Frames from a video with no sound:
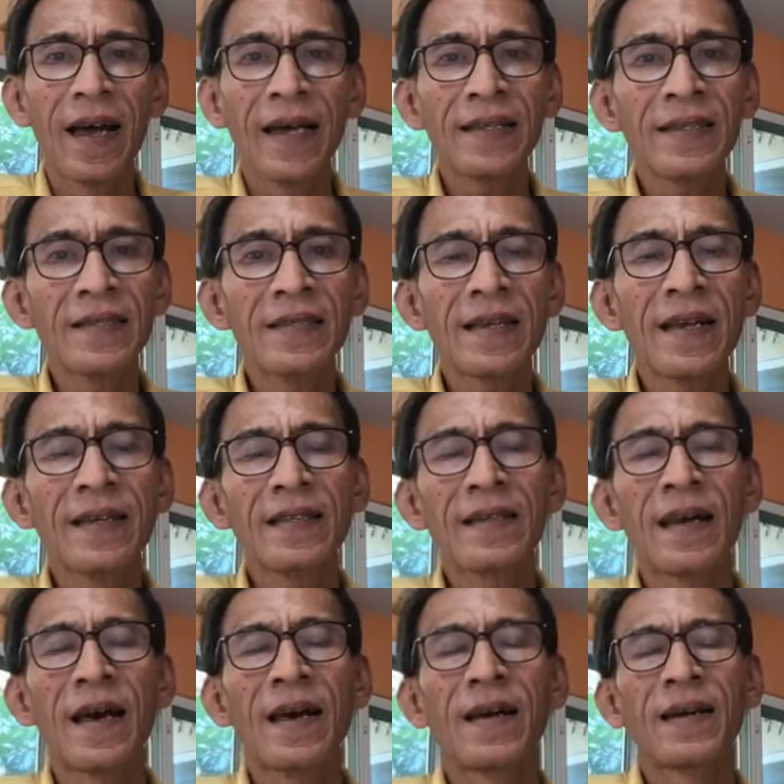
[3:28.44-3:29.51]
As it
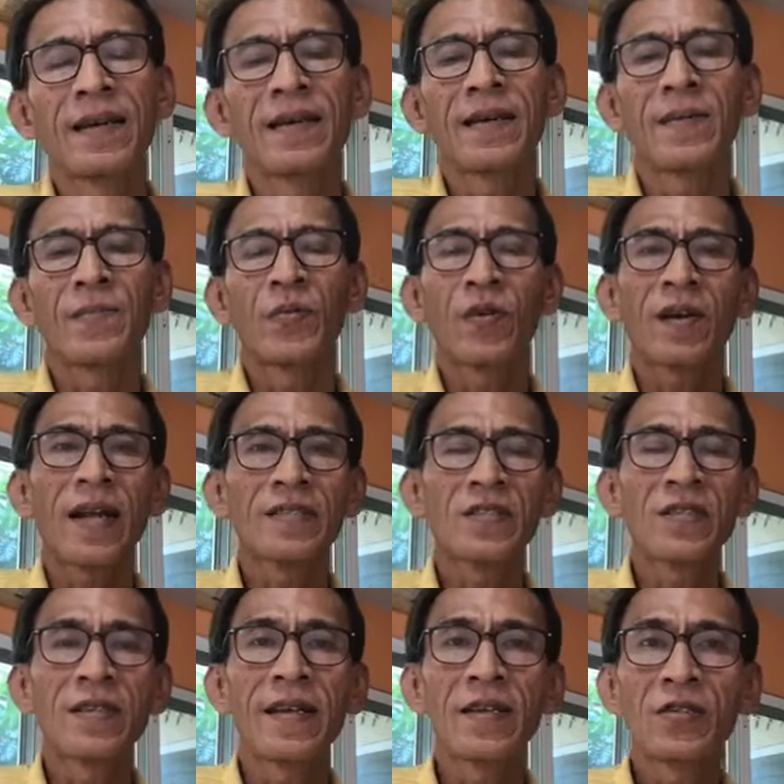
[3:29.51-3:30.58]
said,
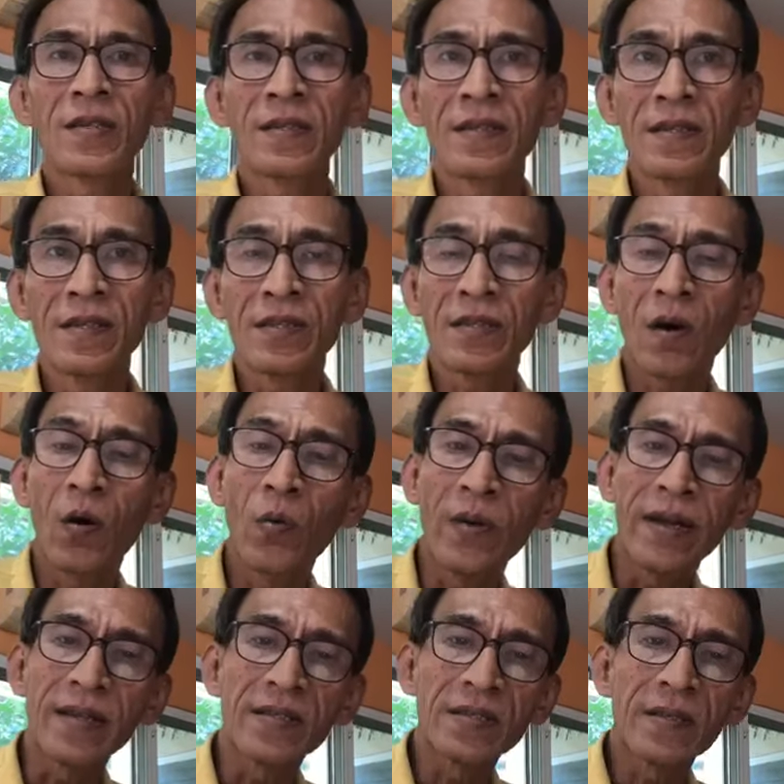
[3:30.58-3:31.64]
procrastination is
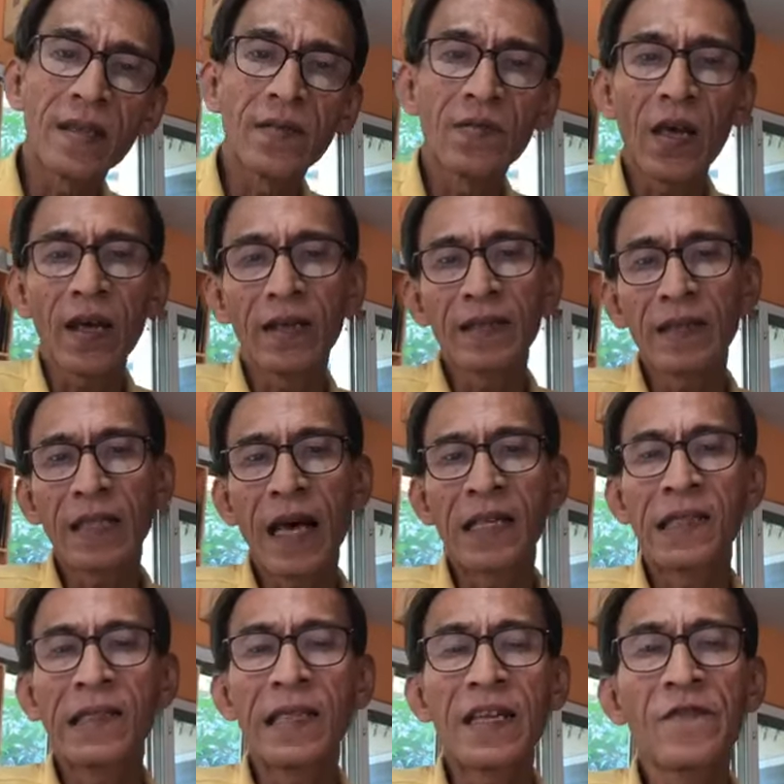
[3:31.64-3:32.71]
always
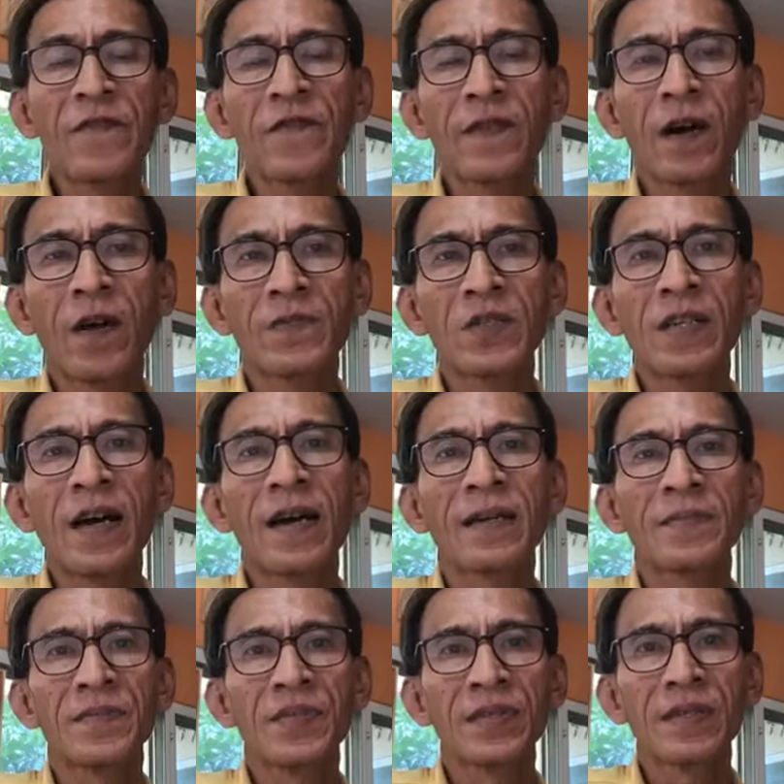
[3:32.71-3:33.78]
a thief of
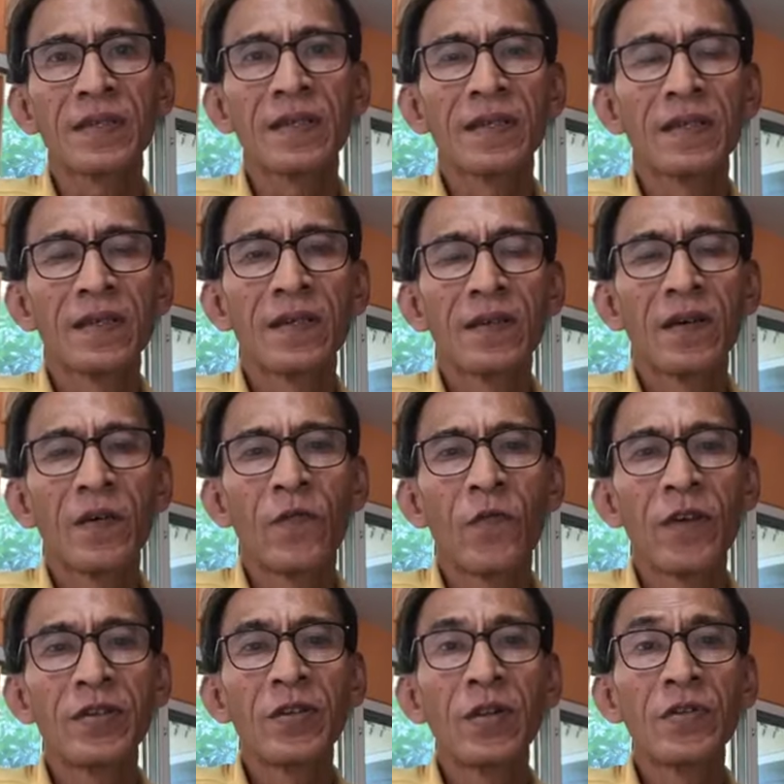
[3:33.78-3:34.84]
times.
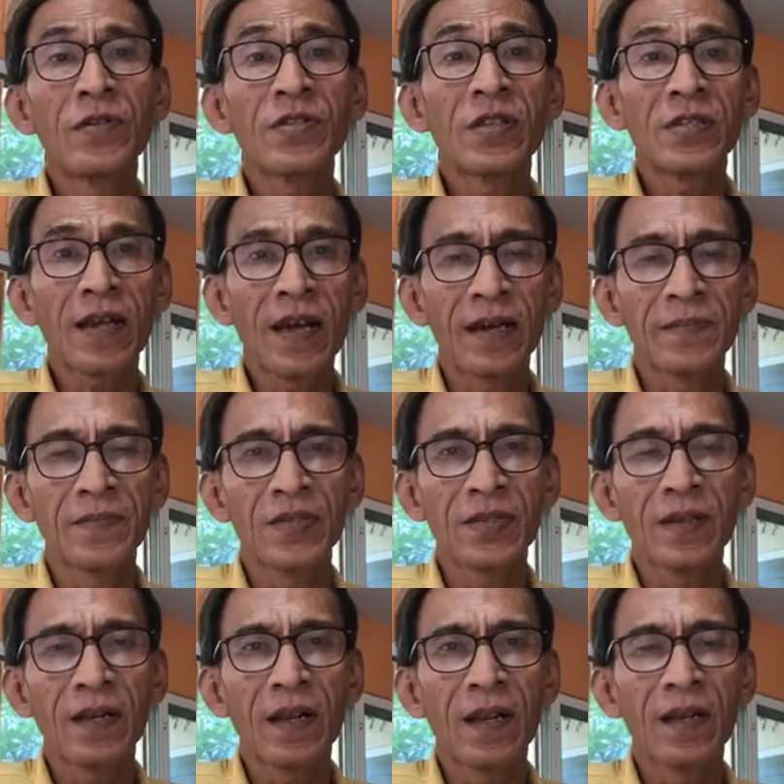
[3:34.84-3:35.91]
When you lose the
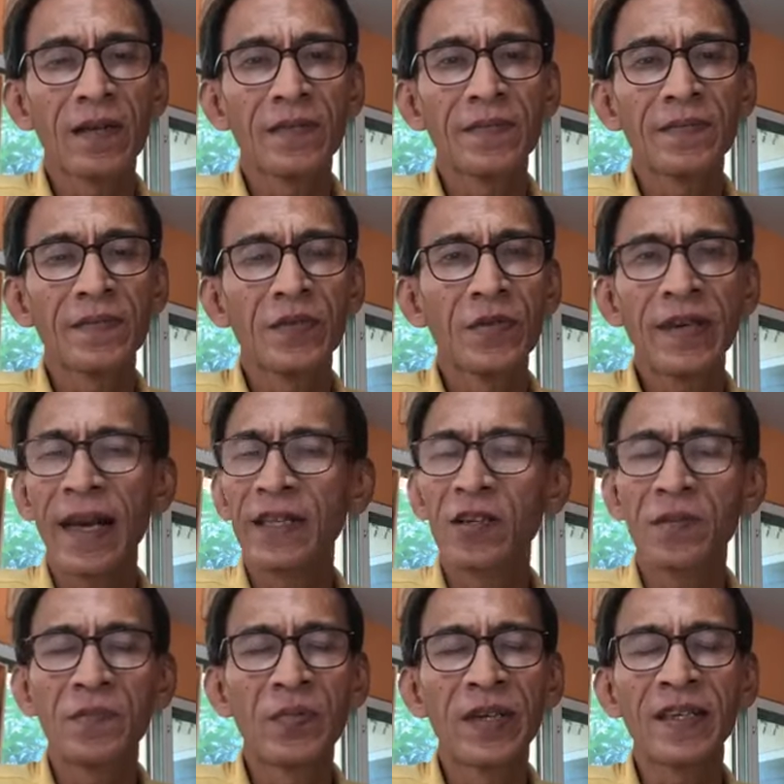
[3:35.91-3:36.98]
times, you
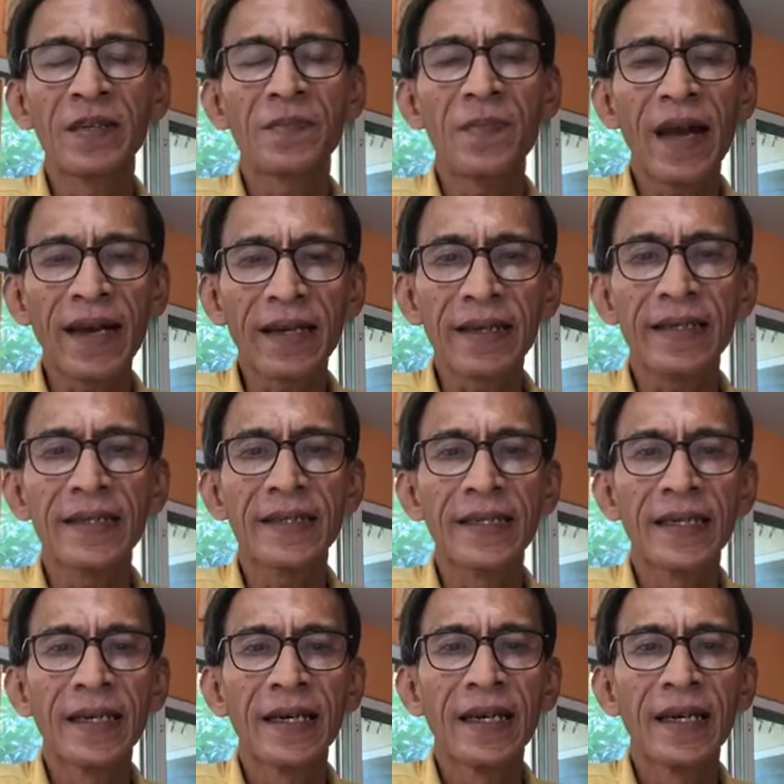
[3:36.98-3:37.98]
cannot bring it back.